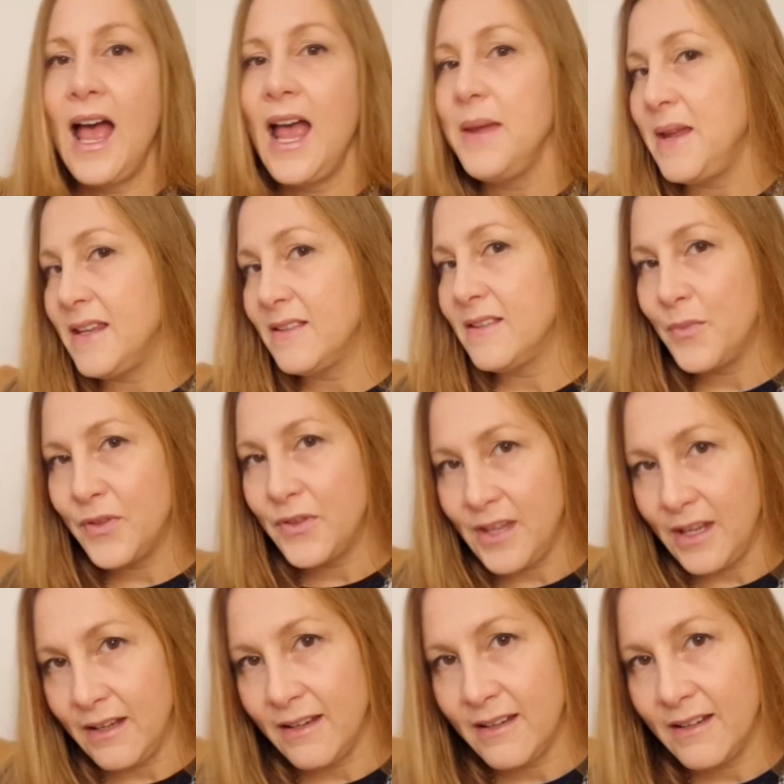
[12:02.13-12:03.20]
I make them
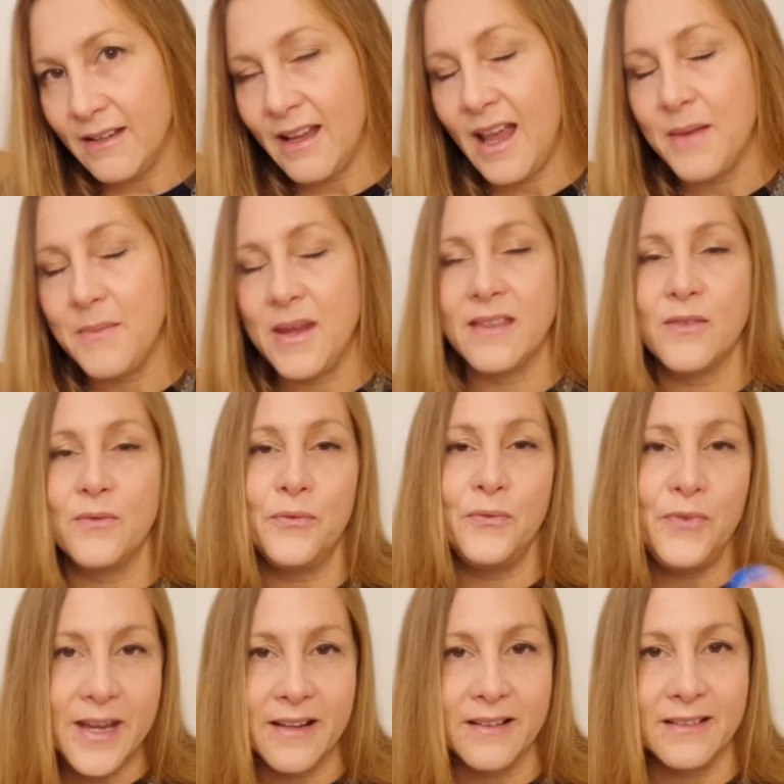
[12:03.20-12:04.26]
think. I make them
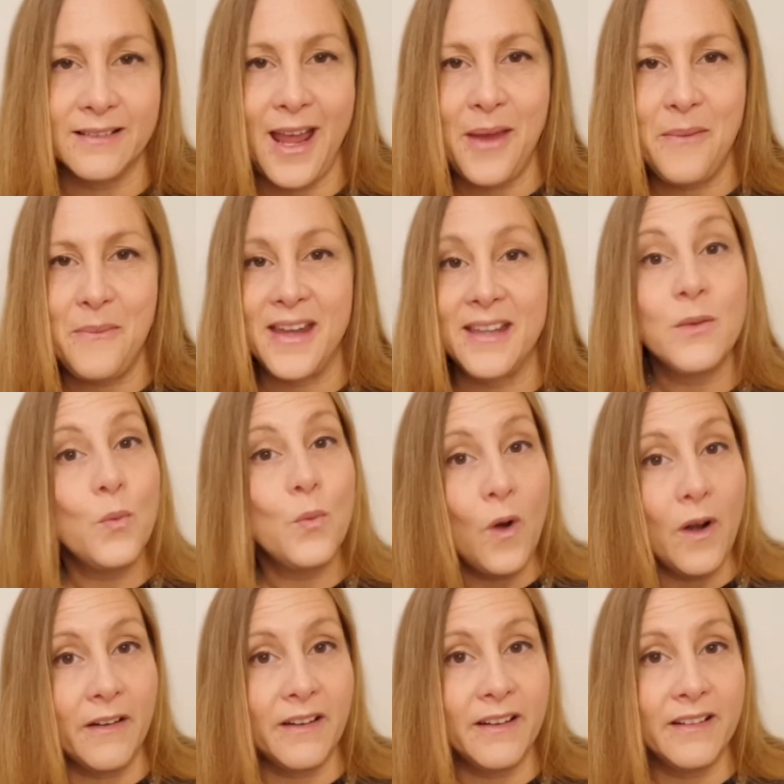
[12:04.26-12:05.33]
feel. I make them
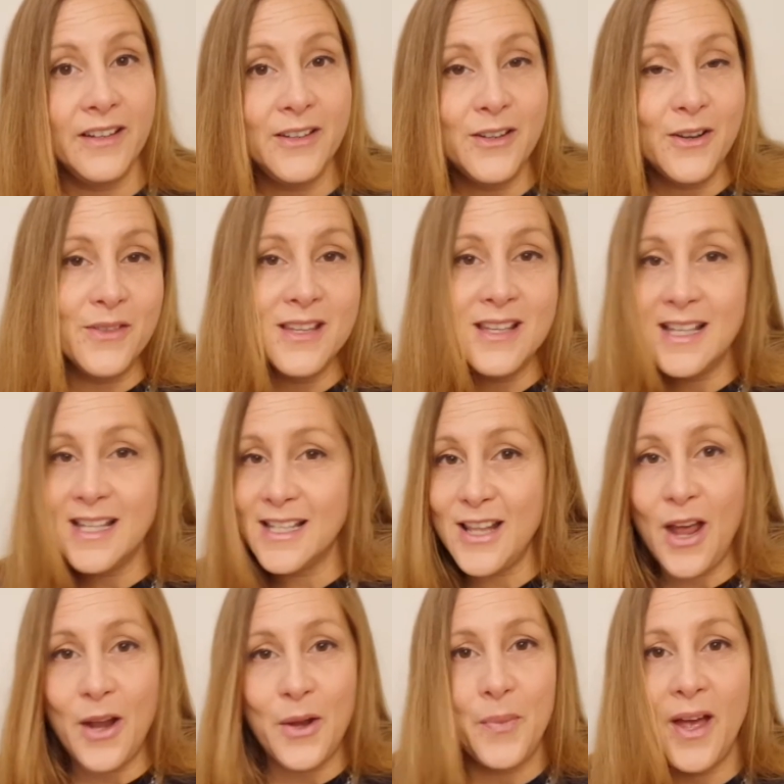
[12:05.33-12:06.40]
work. You know, this is
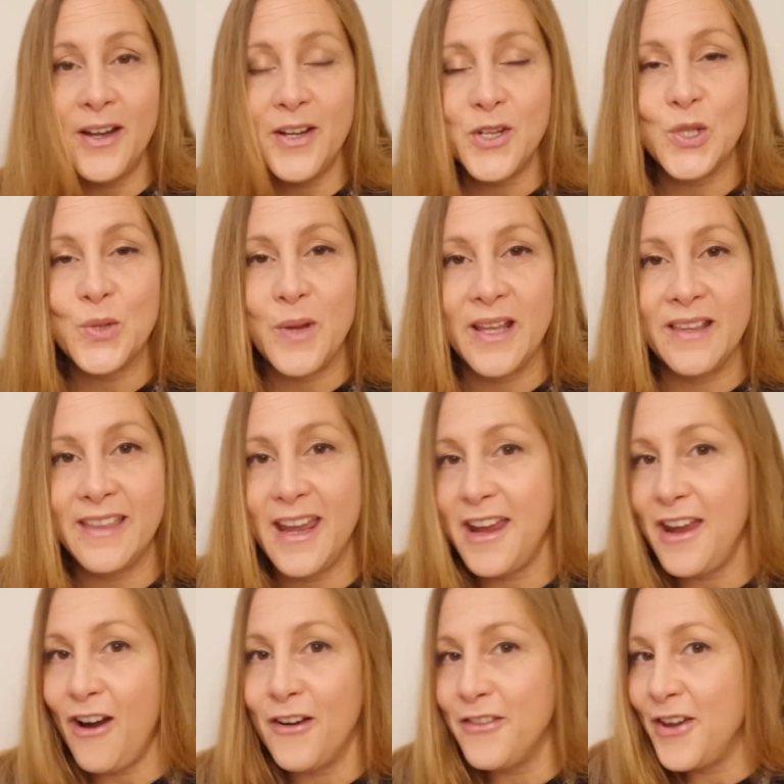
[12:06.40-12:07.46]
not a punishment.
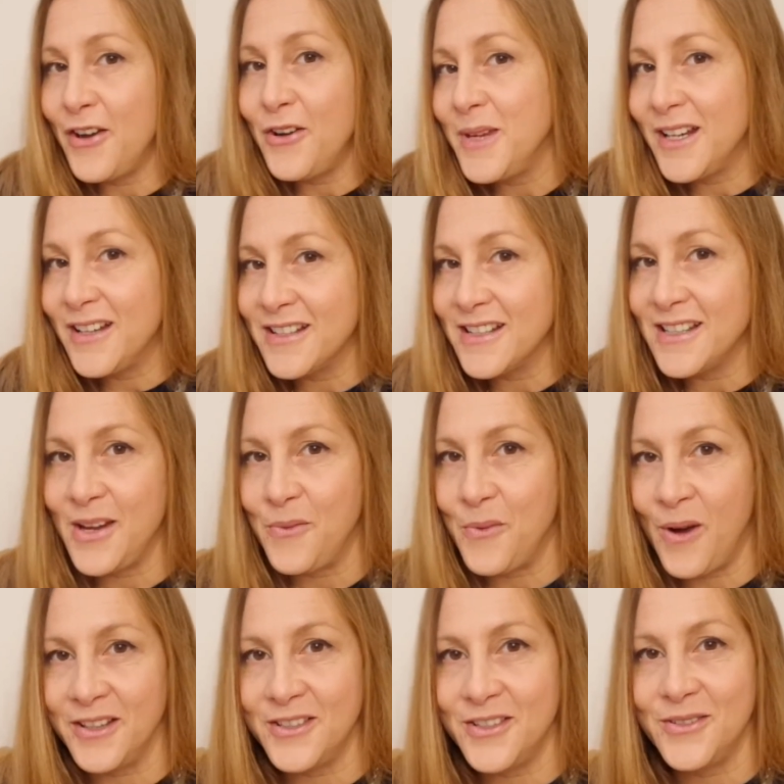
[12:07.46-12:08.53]
They are there because they
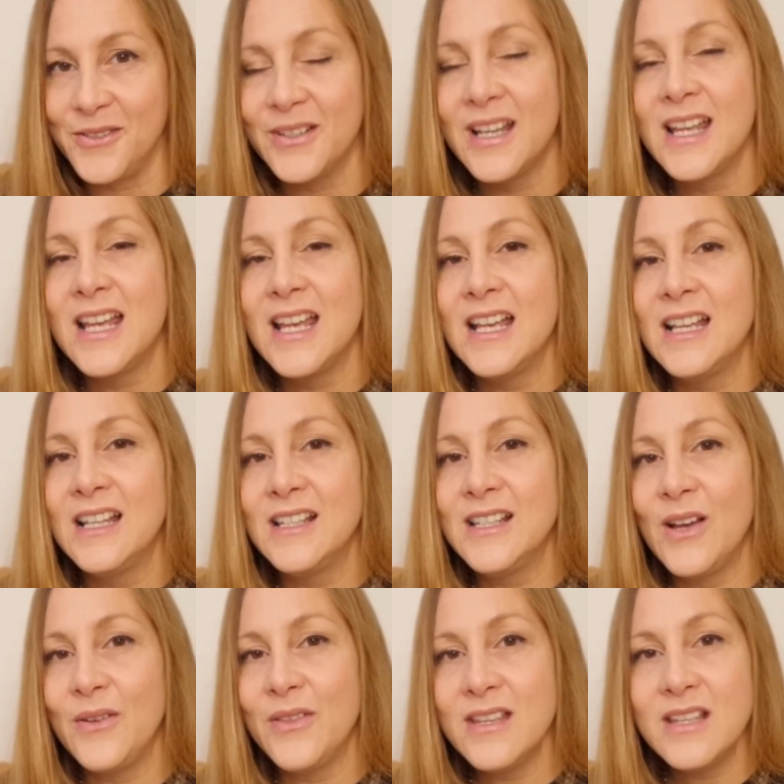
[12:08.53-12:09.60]
want to.
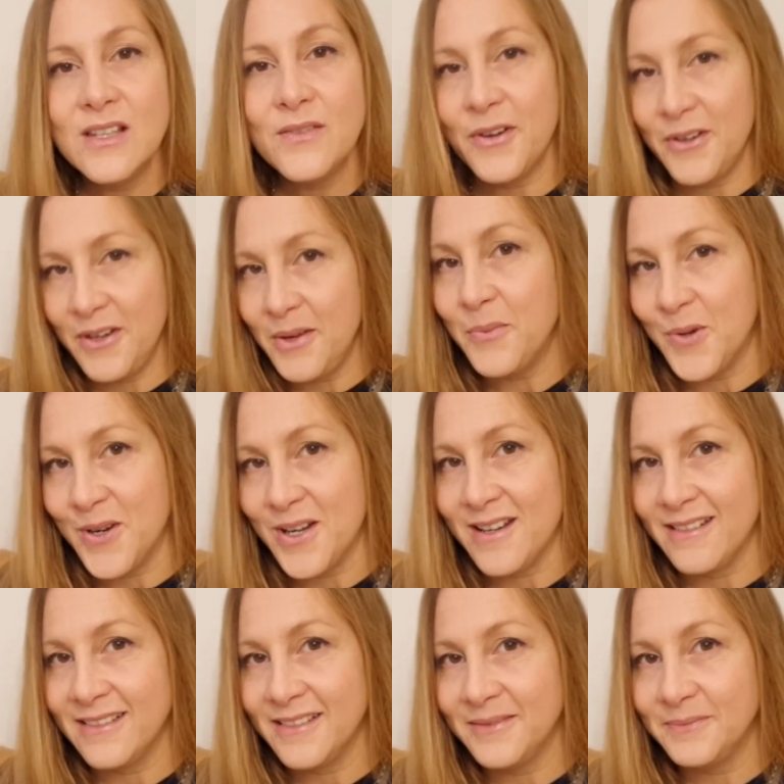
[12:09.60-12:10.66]
So this is very
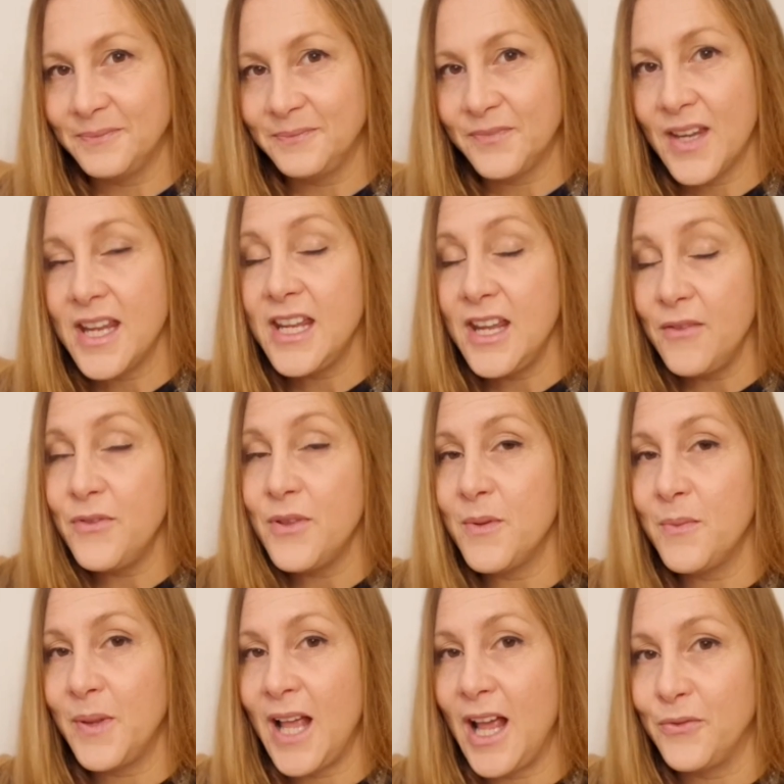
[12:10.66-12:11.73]
important. Give them
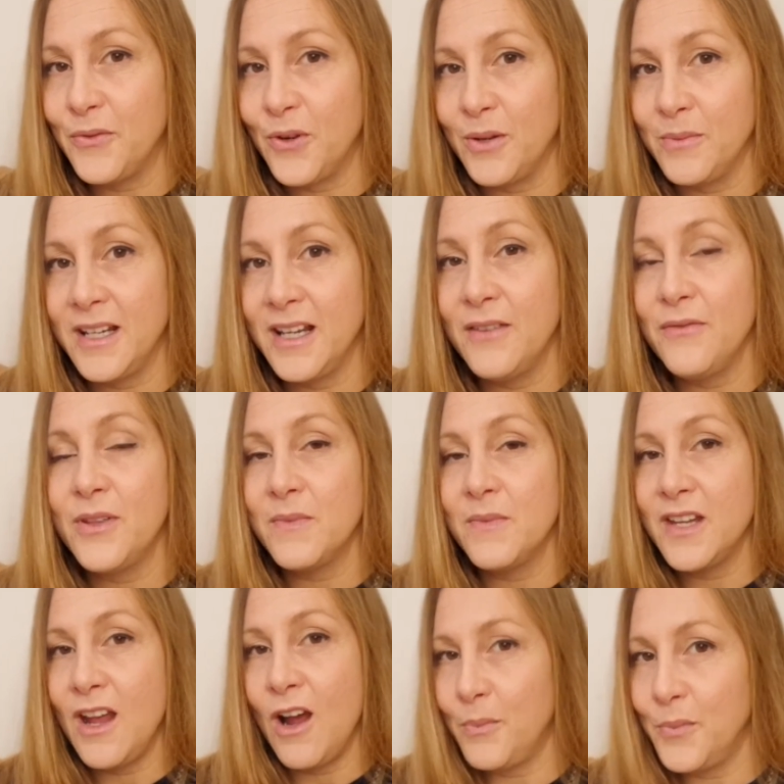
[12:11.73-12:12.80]
the platform. Give them
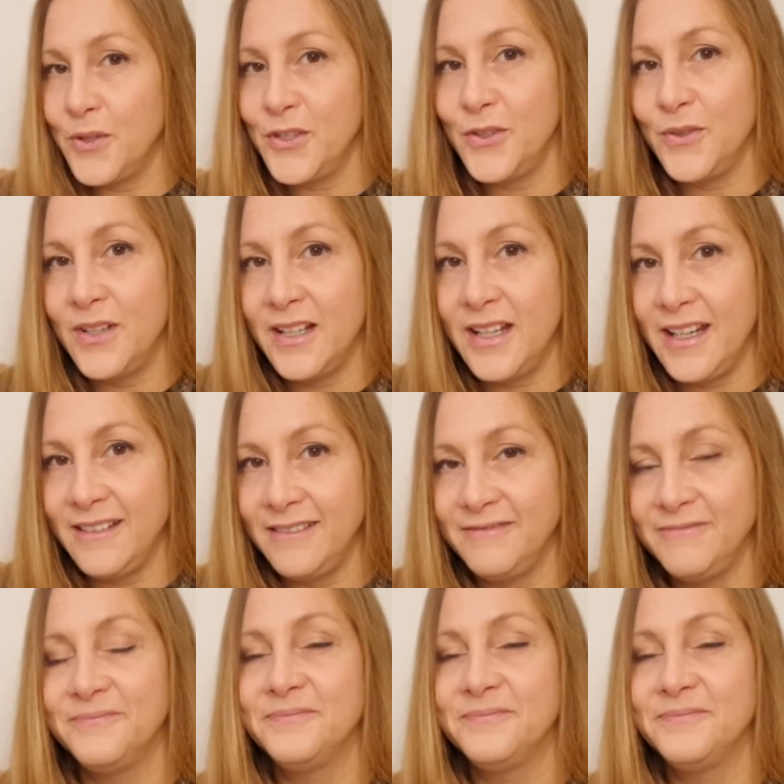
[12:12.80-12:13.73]
the opportunity.